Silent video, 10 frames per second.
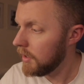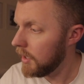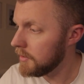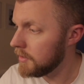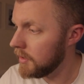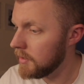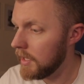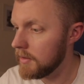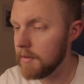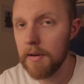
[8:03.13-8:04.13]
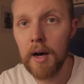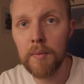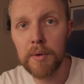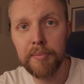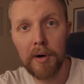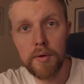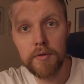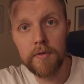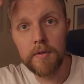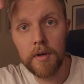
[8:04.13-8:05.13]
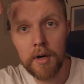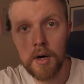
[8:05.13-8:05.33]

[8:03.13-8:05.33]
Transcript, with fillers: Other than that, I will post a